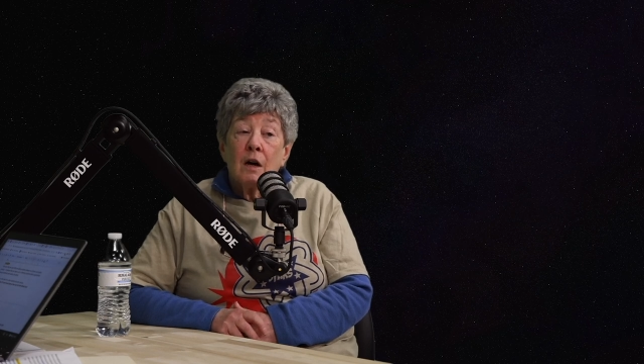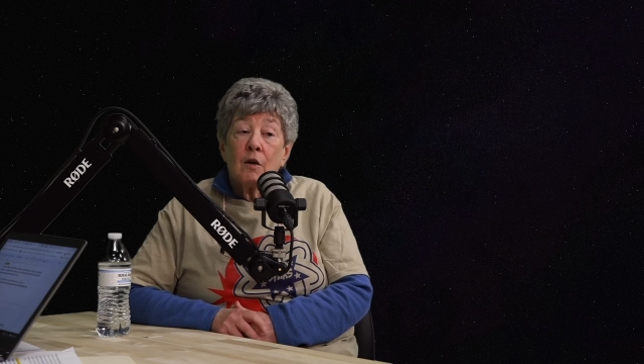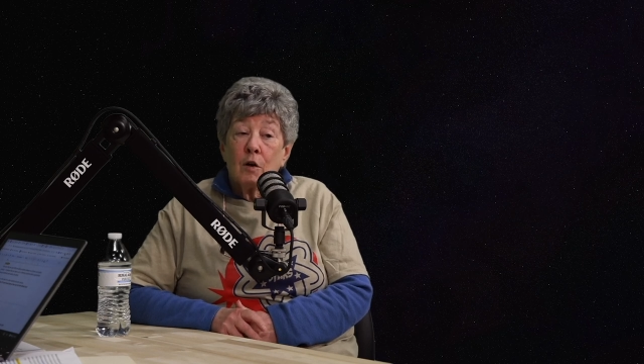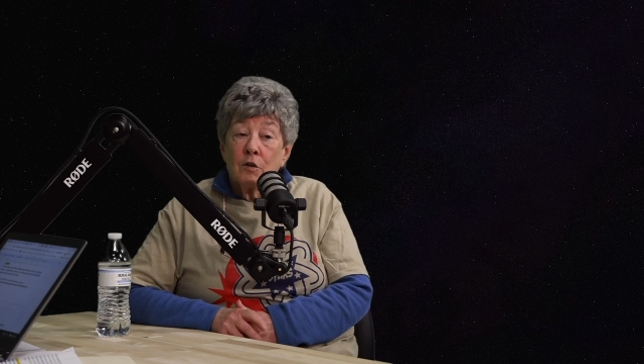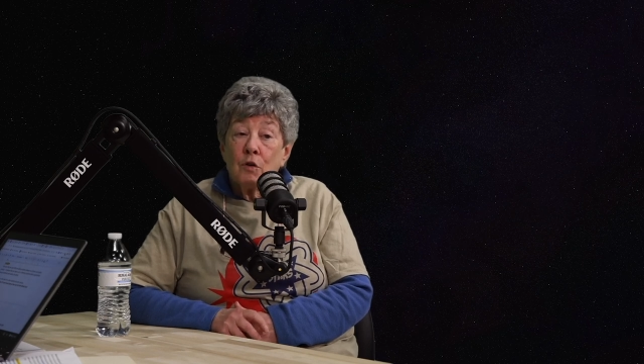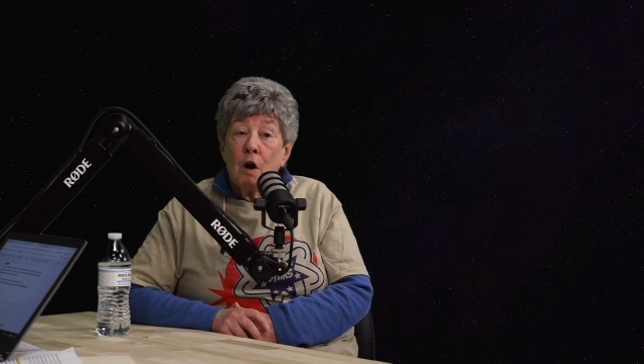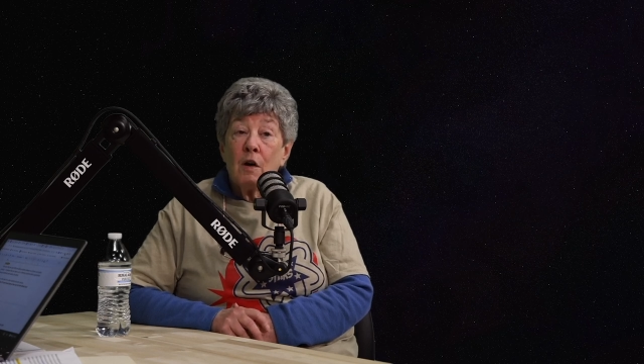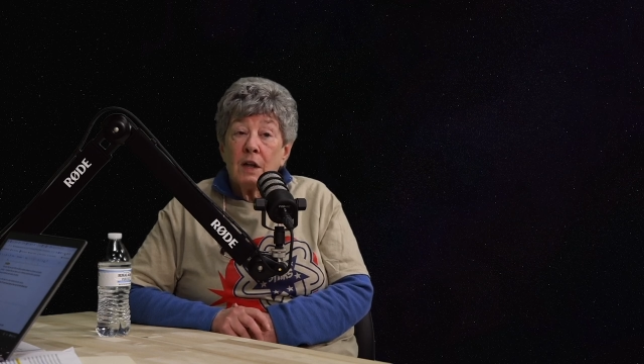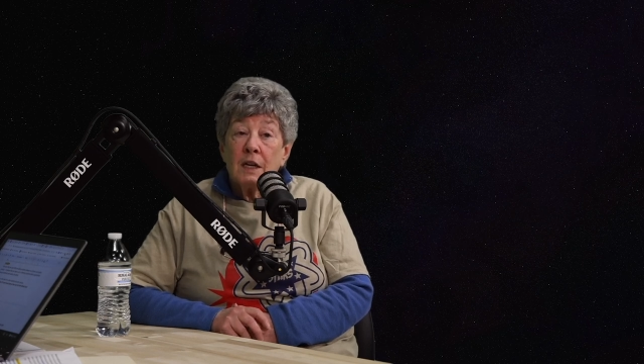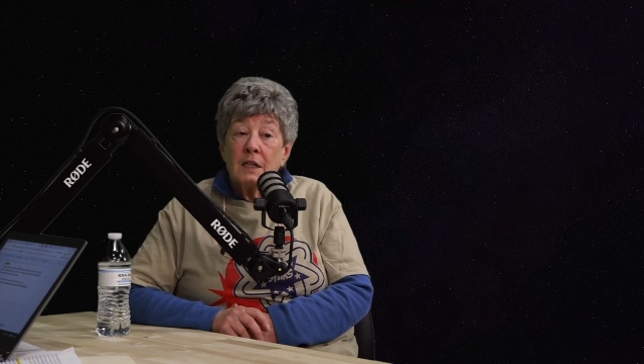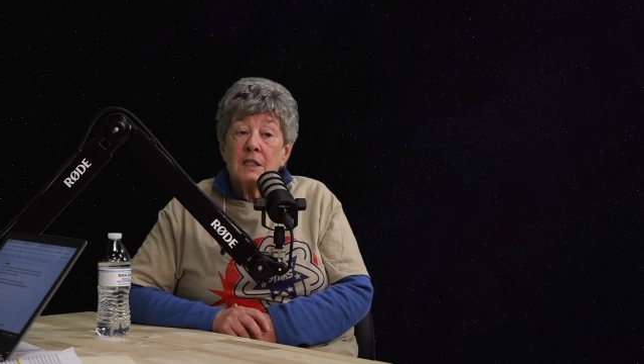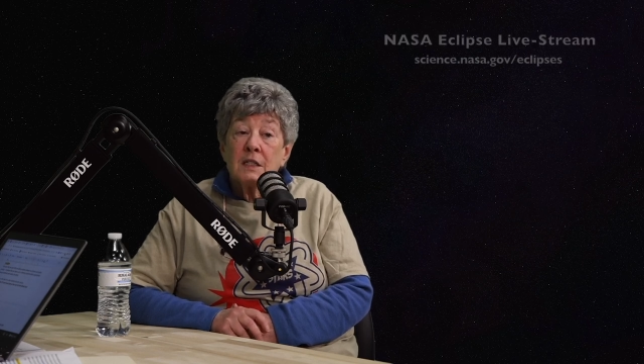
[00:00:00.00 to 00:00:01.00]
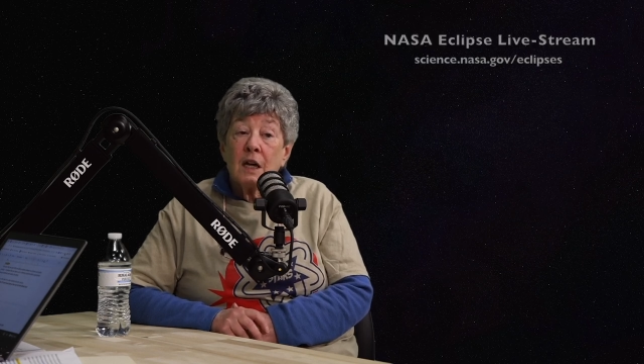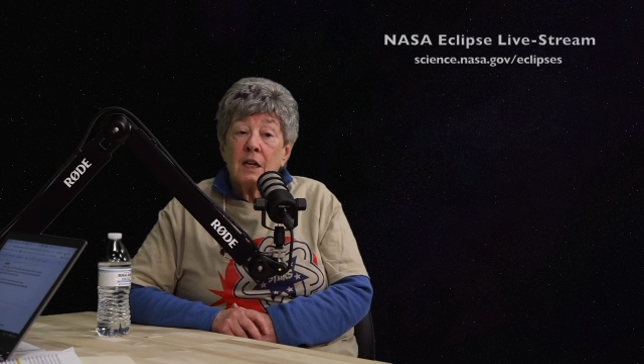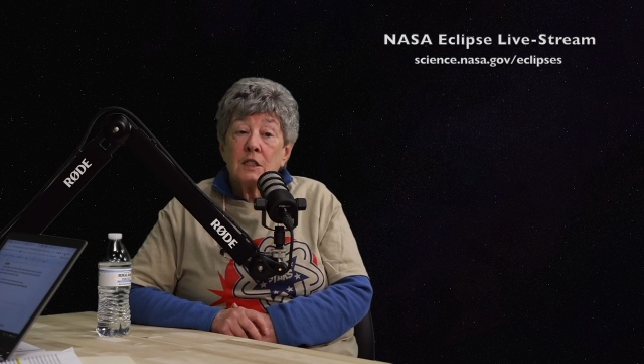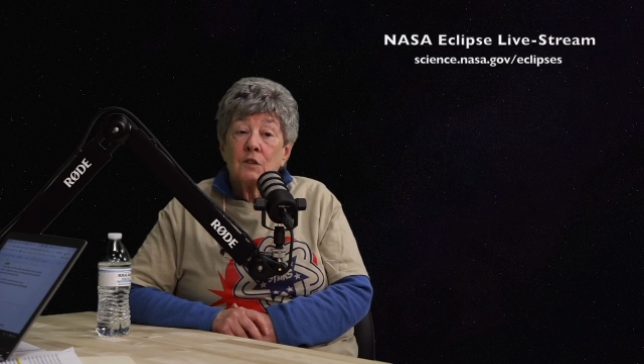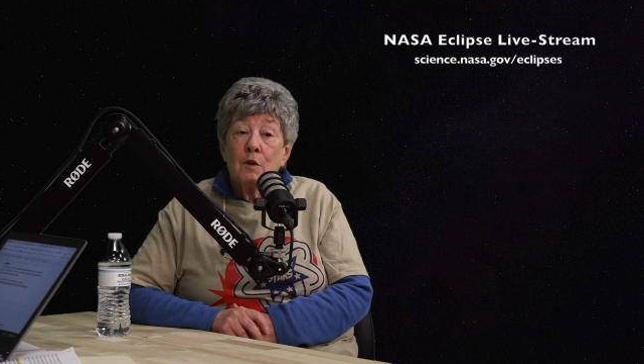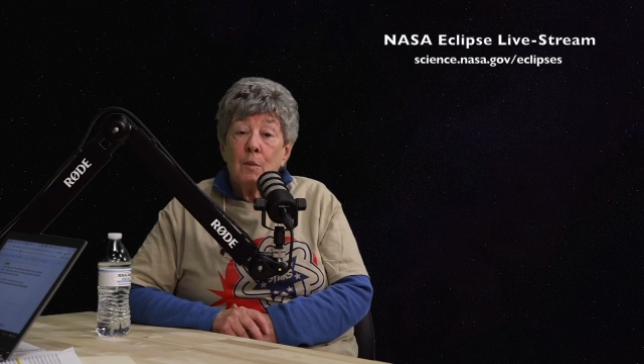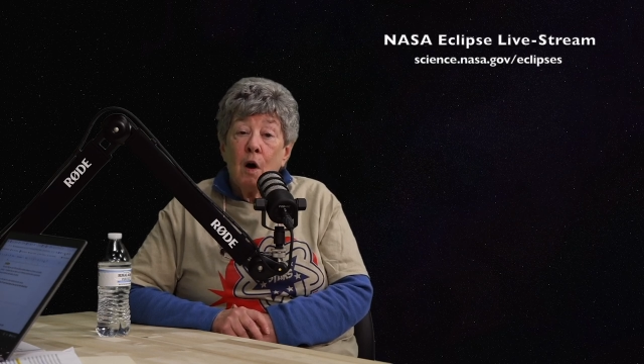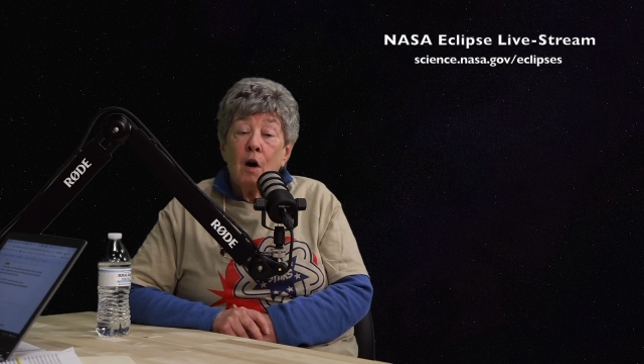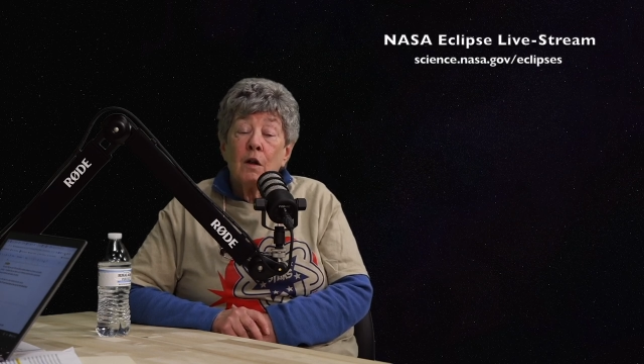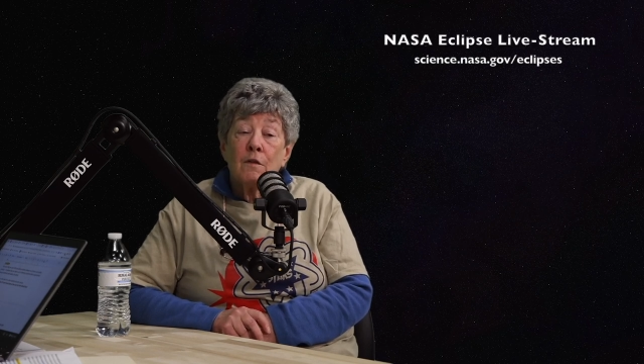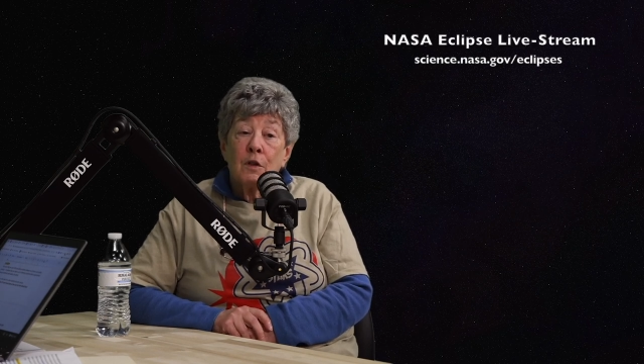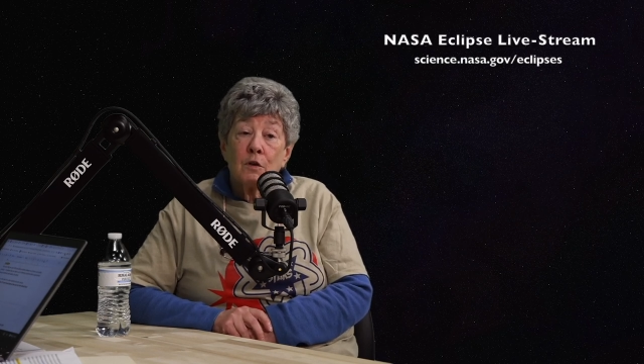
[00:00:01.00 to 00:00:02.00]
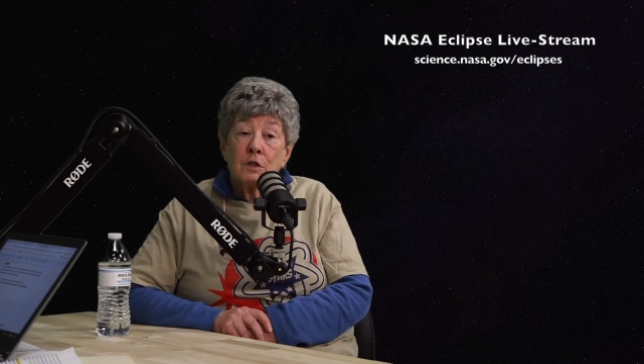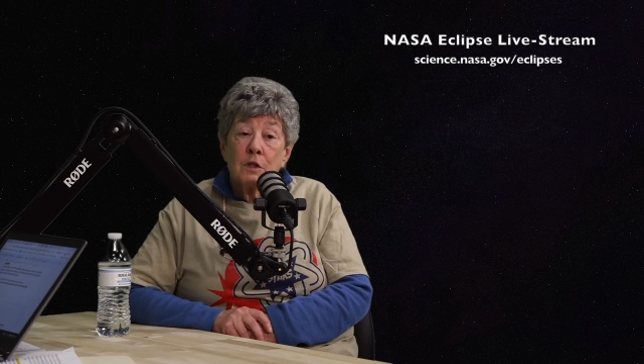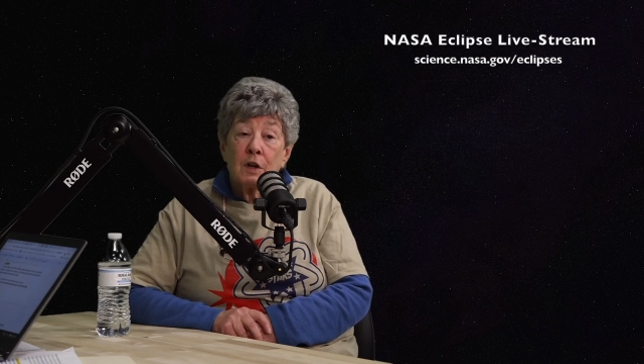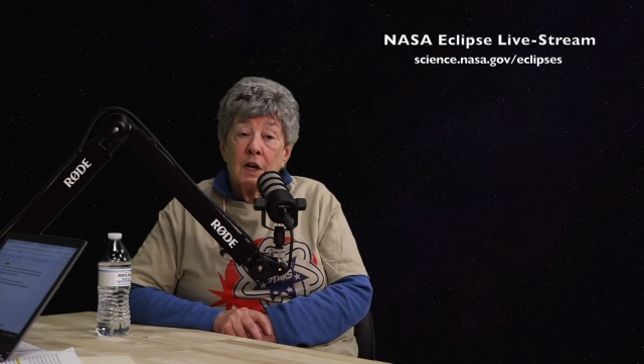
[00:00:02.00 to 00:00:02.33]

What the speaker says: or drawing in sites from all of those